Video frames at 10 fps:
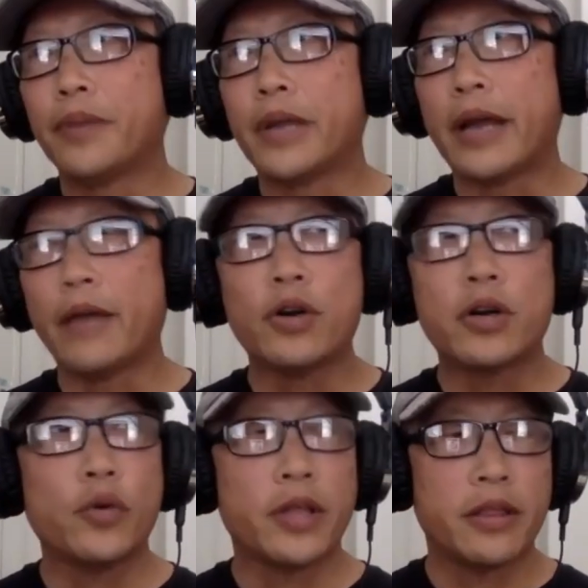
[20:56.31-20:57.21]
but I
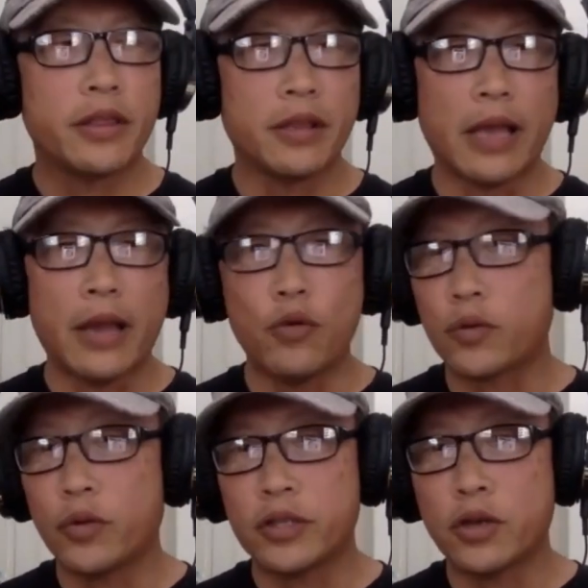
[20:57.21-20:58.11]
work with I
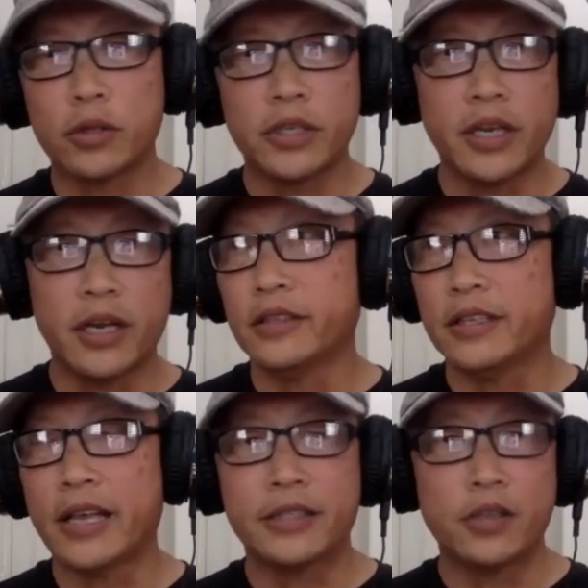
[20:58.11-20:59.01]
work with totally
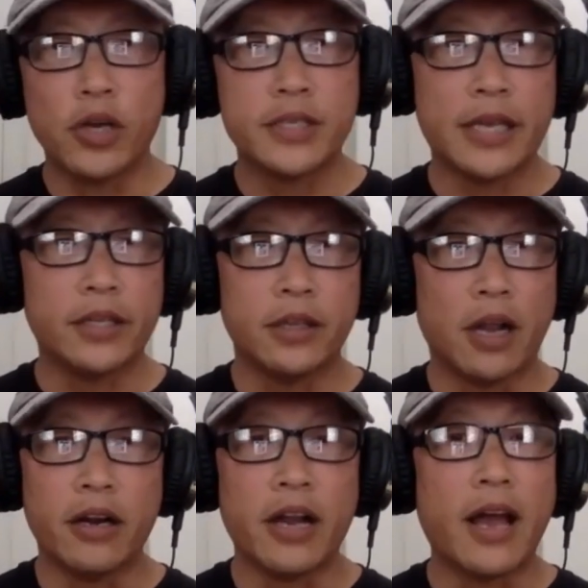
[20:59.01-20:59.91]
like toys that
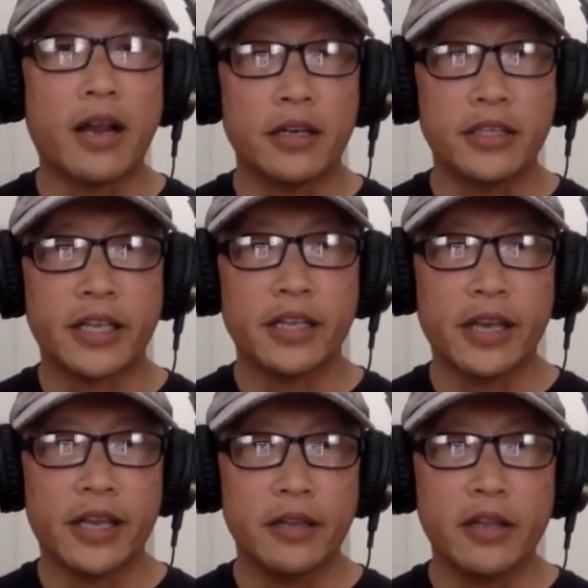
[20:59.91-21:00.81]
are not articulated.